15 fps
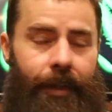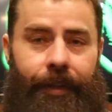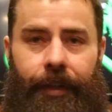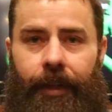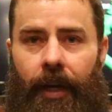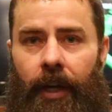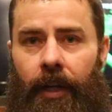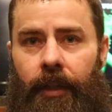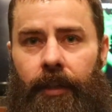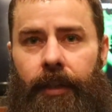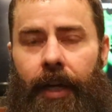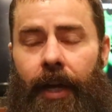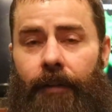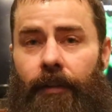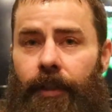I did not
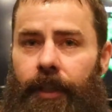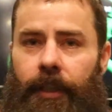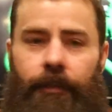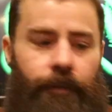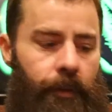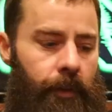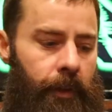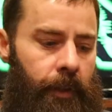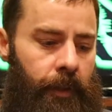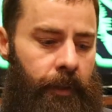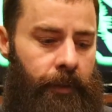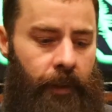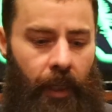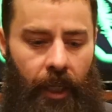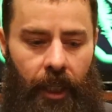have a need for
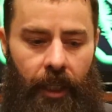this.